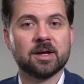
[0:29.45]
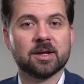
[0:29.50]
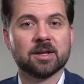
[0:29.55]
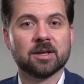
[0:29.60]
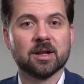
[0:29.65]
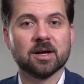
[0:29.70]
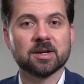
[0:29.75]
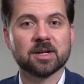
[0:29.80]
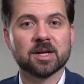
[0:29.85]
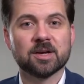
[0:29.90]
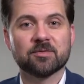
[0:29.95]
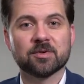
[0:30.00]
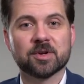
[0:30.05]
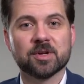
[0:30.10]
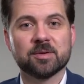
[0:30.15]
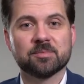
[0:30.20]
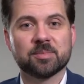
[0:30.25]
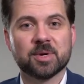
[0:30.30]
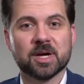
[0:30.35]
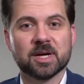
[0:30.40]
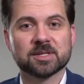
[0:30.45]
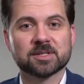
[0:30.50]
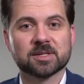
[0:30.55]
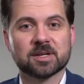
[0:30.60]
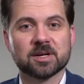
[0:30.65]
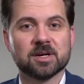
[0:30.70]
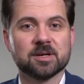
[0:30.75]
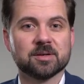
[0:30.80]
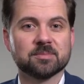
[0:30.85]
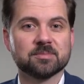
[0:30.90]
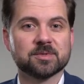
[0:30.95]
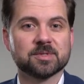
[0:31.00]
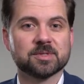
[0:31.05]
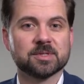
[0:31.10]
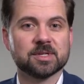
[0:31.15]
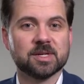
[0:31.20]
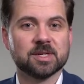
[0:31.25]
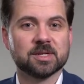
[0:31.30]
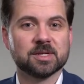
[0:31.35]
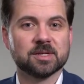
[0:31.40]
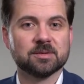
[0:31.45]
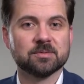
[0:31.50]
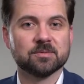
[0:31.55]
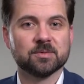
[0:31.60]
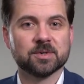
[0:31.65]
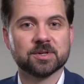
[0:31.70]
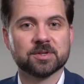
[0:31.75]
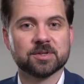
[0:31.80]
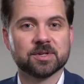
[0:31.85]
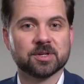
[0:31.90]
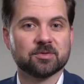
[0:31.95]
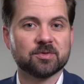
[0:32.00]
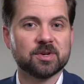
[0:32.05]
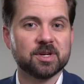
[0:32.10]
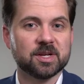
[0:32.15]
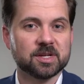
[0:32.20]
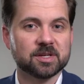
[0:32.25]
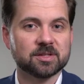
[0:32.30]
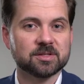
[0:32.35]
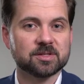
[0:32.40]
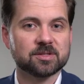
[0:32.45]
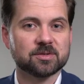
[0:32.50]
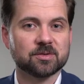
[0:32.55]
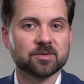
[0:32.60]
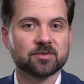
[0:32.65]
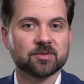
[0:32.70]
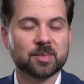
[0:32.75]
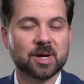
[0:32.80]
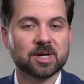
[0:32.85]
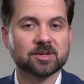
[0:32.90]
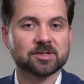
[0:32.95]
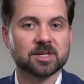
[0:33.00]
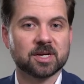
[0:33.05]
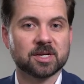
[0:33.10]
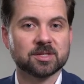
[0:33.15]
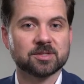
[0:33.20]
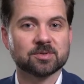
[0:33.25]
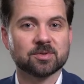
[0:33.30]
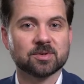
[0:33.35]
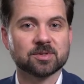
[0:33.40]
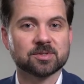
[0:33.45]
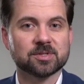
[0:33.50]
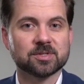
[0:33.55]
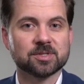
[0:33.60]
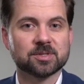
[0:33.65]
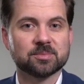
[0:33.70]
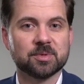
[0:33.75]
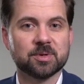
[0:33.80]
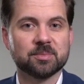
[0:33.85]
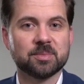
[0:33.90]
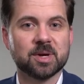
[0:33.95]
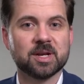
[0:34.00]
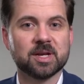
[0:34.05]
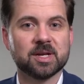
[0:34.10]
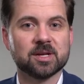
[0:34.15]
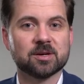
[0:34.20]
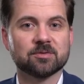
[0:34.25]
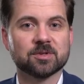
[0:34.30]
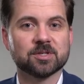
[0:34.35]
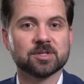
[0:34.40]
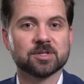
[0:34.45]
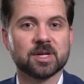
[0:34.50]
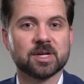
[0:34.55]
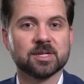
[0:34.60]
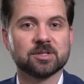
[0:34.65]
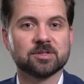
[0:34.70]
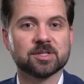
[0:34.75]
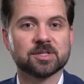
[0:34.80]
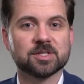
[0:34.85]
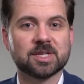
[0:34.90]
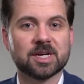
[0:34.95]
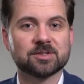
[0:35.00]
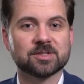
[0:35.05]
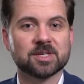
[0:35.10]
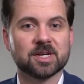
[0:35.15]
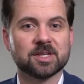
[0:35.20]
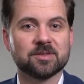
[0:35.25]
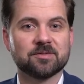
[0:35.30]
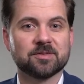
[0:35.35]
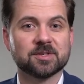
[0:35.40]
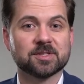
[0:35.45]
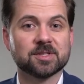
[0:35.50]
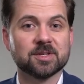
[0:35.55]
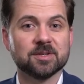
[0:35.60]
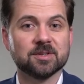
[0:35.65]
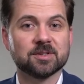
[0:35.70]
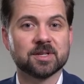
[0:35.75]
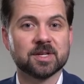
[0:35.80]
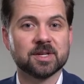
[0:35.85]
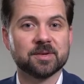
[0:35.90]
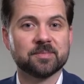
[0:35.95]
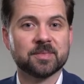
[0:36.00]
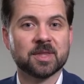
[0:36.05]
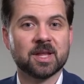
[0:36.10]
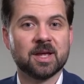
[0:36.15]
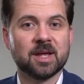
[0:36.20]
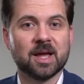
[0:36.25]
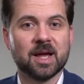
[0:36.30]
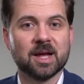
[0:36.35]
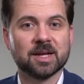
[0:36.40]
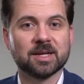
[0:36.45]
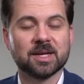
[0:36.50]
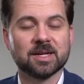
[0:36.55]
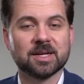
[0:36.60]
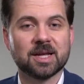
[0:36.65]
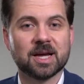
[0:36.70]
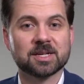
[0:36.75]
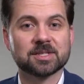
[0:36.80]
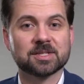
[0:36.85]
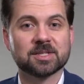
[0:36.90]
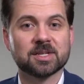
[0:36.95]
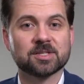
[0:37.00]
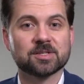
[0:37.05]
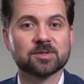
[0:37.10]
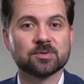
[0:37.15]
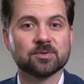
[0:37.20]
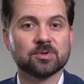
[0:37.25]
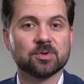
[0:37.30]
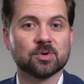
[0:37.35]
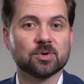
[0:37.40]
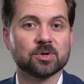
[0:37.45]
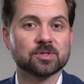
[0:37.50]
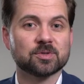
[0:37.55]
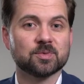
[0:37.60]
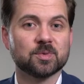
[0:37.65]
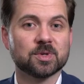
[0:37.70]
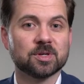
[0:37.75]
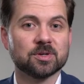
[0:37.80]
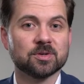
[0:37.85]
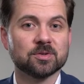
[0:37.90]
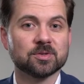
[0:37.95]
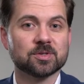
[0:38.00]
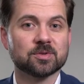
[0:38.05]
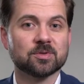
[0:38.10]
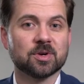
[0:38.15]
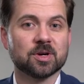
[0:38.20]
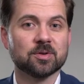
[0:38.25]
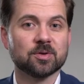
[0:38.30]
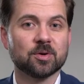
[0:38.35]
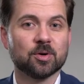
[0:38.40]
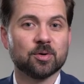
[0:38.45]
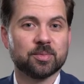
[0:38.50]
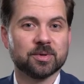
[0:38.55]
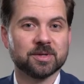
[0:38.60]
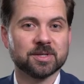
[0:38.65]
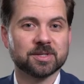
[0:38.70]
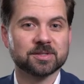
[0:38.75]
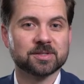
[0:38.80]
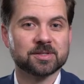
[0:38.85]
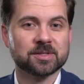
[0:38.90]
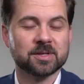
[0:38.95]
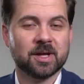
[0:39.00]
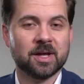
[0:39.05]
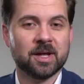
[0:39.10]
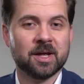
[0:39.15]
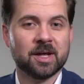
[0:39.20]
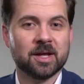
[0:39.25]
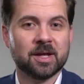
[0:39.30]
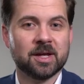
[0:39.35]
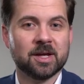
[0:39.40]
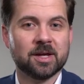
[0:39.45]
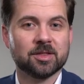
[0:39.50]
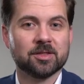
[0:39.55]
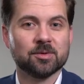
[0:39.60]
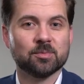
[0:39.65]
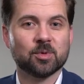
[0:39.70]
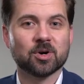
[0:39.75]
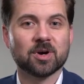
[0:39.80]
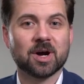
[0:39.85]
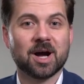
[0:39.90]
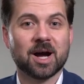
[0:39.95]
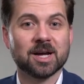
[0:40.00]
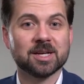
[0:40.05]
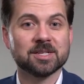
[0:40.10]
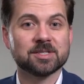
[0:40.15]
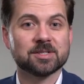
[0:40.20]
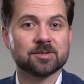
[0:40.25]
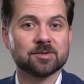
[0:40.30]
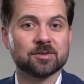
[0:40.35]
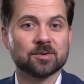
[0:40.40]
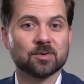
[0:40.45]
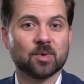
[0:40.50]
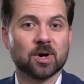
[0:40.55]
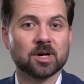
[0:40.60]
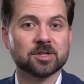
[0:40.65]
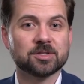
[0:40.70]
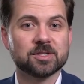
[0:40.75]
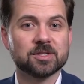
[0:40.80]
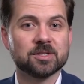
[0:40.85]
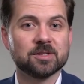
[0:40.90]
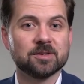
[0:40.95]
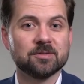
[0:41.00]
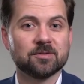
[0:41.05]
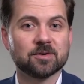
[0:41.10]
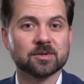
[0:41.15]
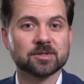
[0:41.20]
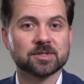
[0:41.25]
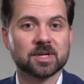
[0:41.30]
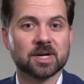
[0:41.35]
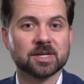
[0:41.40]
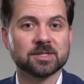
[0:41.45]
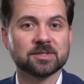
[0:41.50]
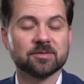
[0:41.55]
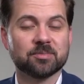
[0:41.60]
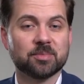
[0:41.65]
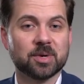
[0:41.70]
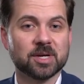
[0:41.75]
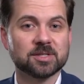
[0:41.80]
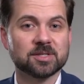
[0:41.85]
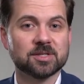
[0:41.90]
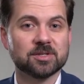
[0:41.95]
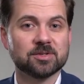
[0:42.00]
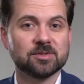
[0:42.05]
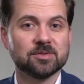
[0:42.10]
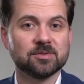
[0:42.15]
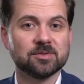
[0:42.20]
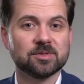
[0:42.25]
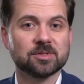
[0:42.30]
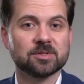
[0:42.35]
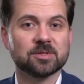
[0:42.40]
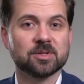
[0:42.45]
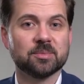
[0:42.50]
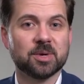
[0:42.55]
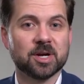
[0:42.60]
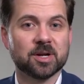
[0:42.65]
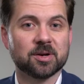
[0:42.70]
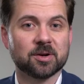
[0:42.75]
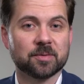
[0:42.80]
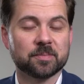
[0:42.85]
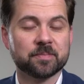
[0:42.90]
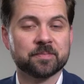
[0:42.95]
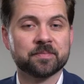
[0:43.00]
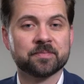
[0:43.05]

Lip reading: Not every pest comes in with ingredients or from outside sources, but many originate just outside the facility and gain access through doors, windows, or other openings. The more eyes that are watching for signs of pest issues, the better.